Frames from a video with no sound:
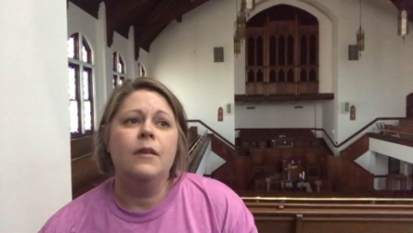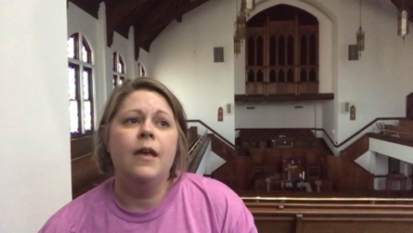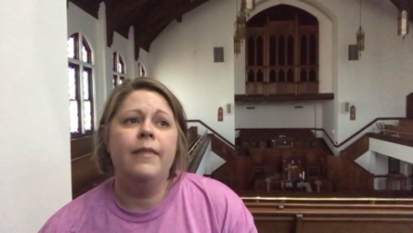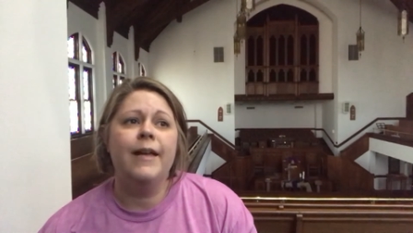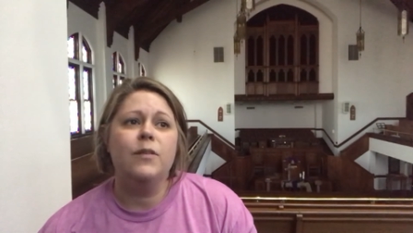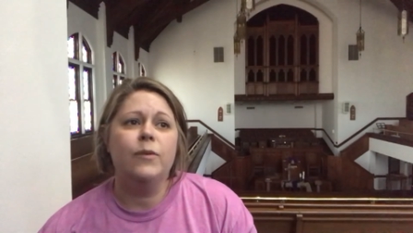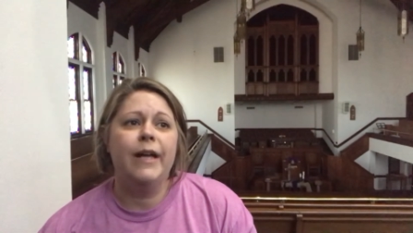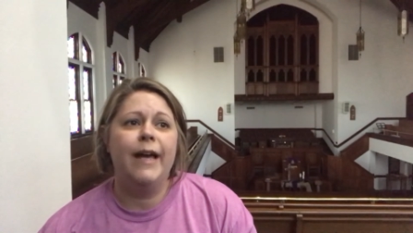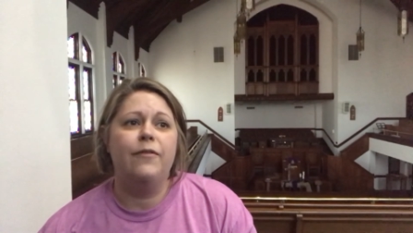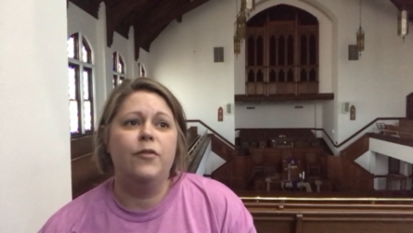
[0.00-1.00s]
And that's what I
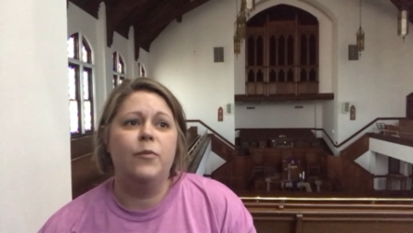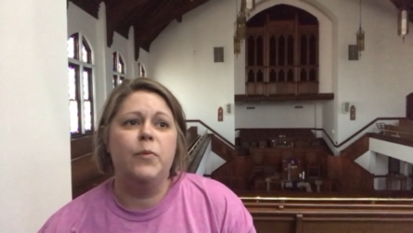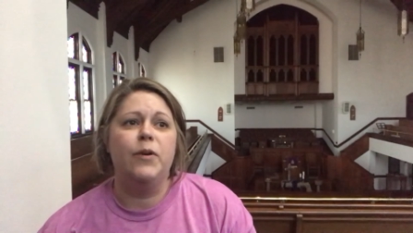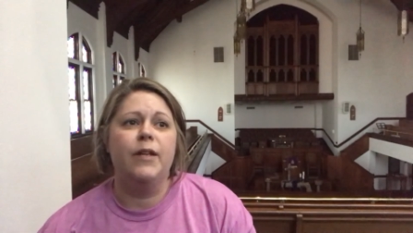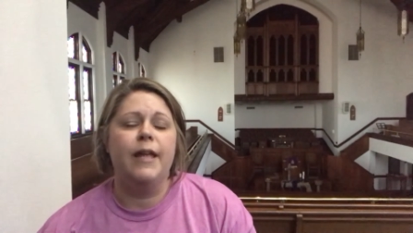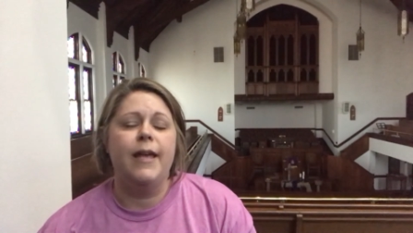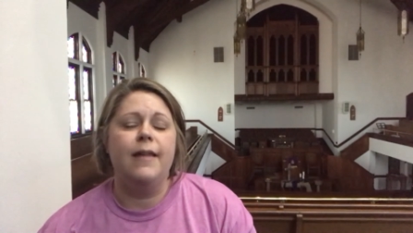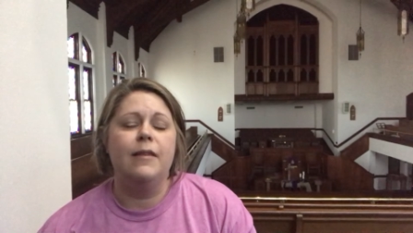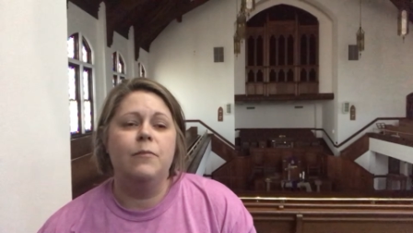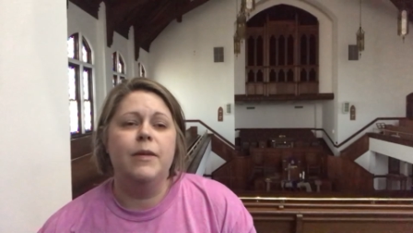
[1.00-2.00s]
have to remember today
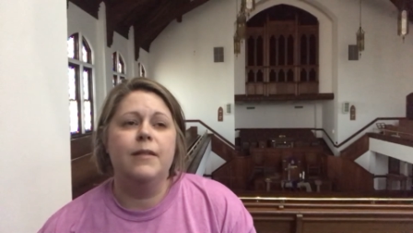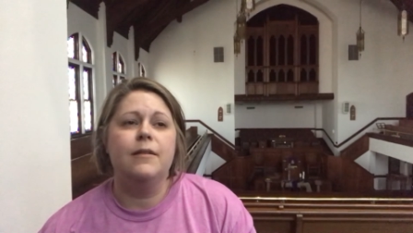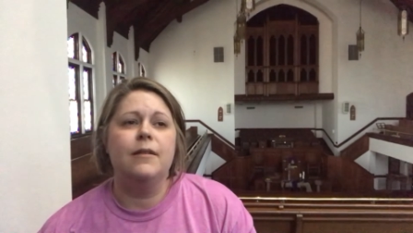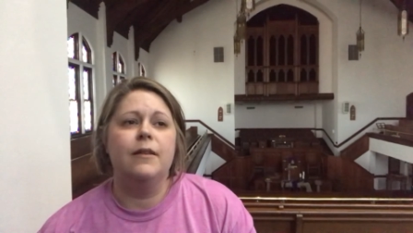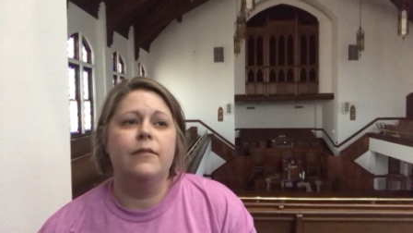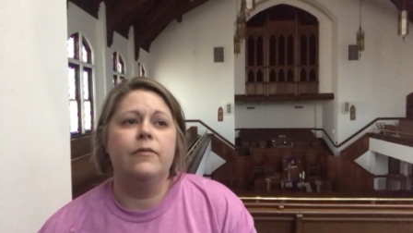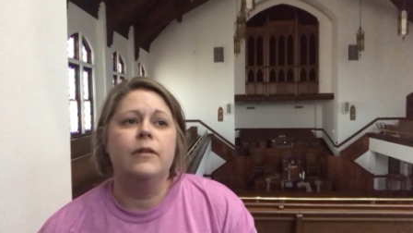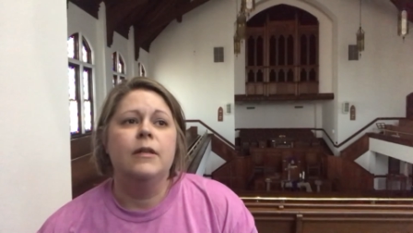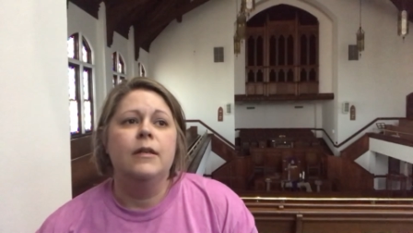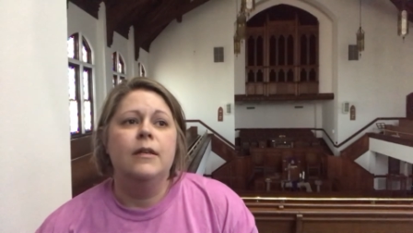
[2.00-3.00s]
in the midst of,
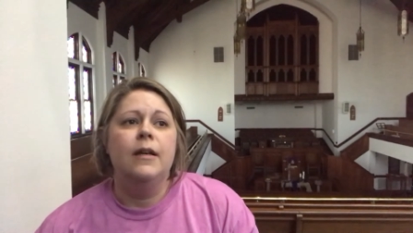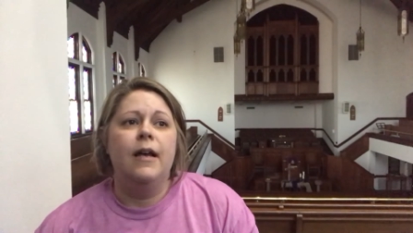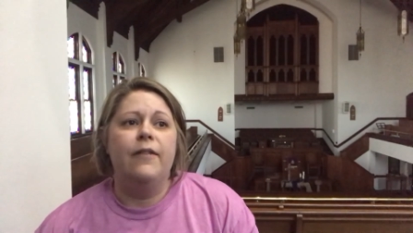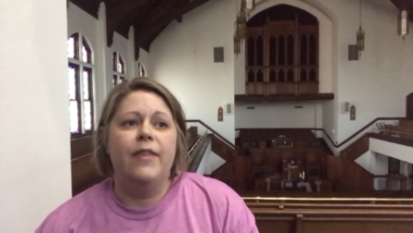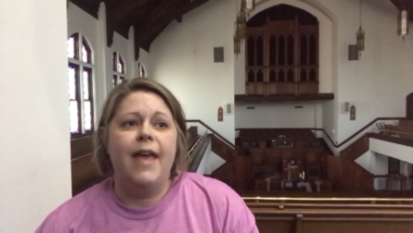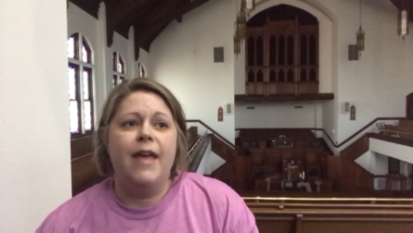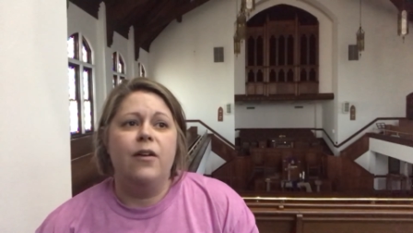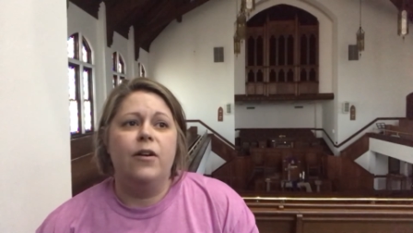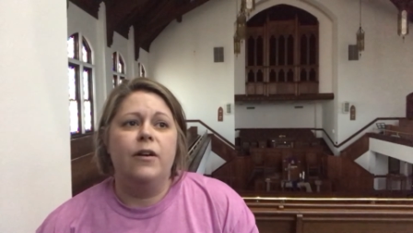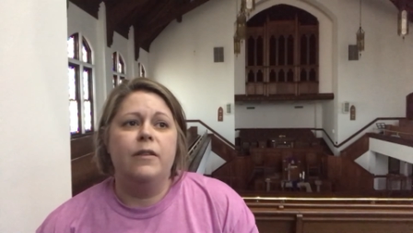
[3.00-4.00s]
of the
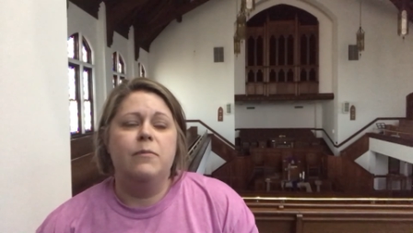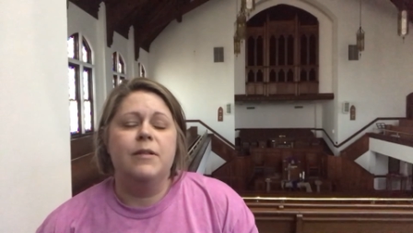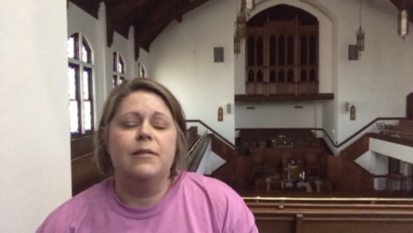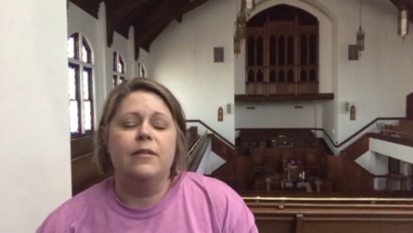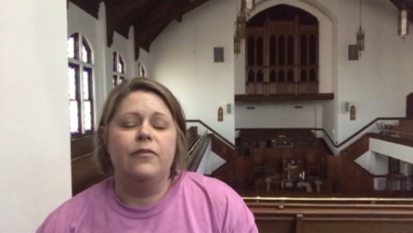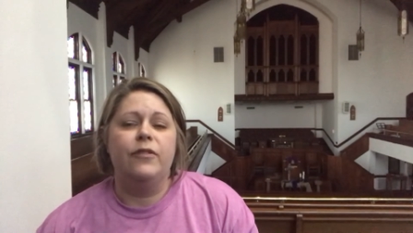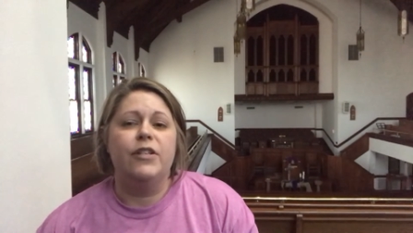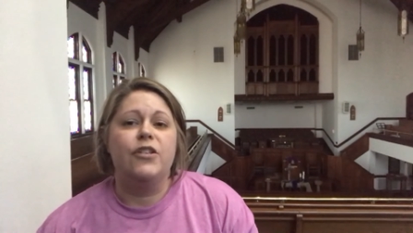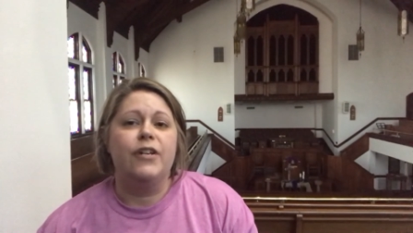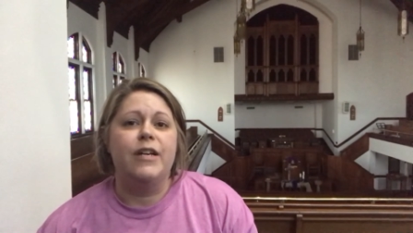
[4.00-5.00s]
anger, in the midst of the
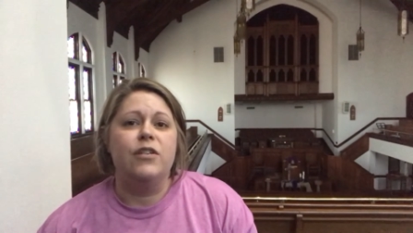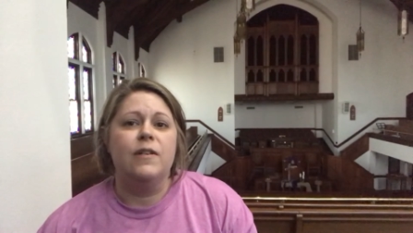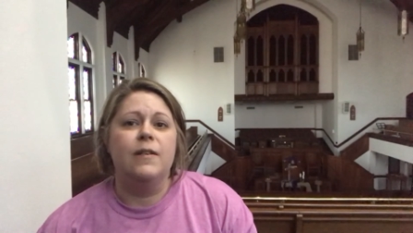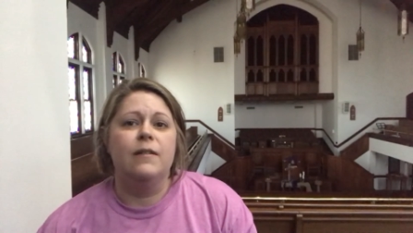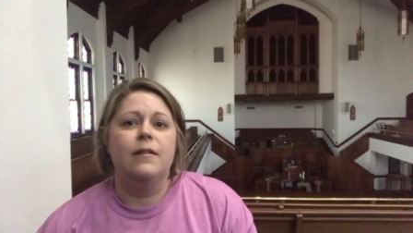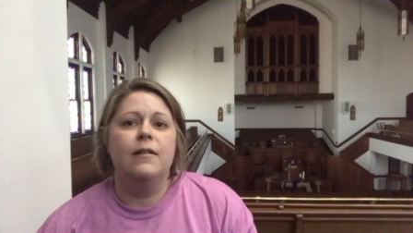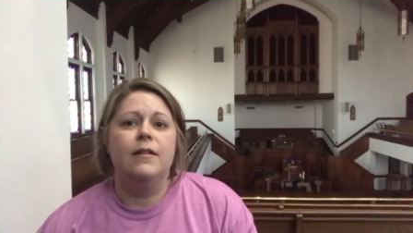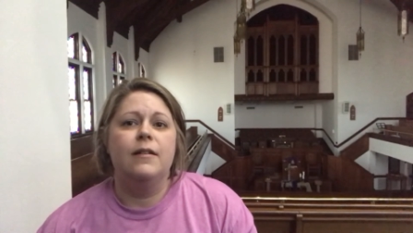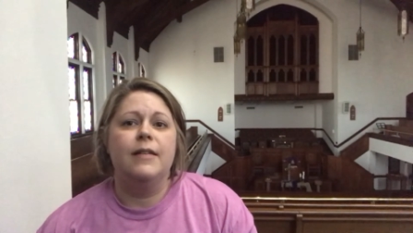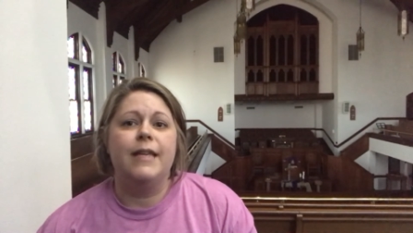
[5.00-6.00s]
frustration,
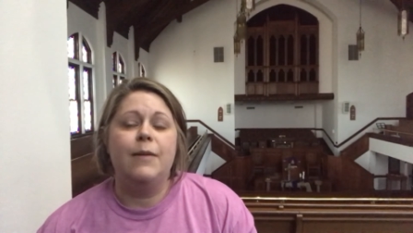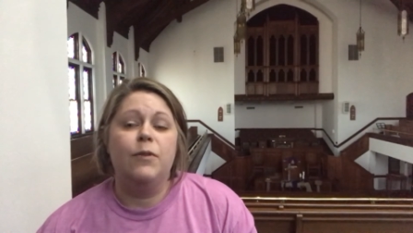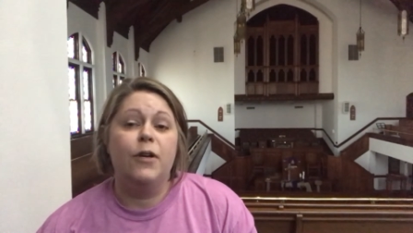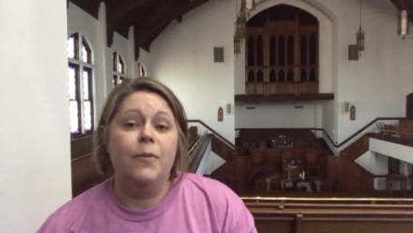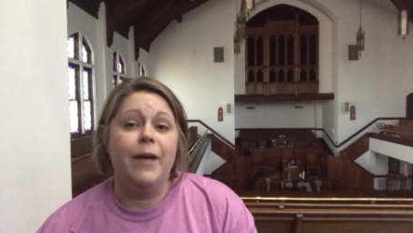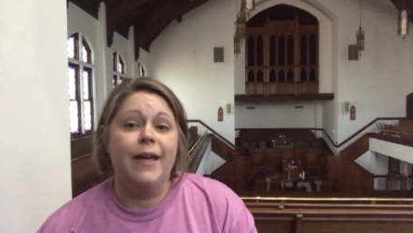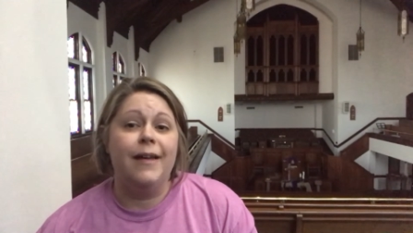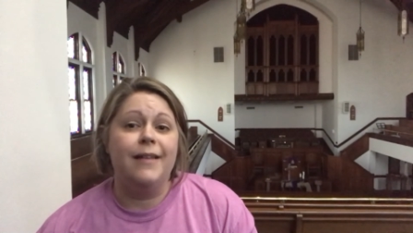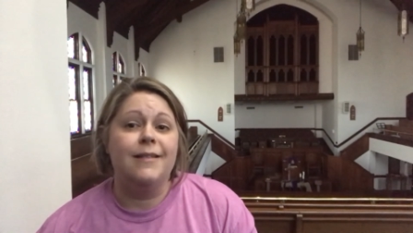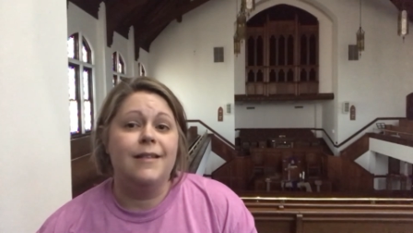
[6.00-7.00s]
to keep turning my
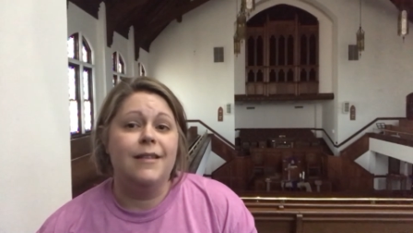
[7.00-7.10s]
eyes to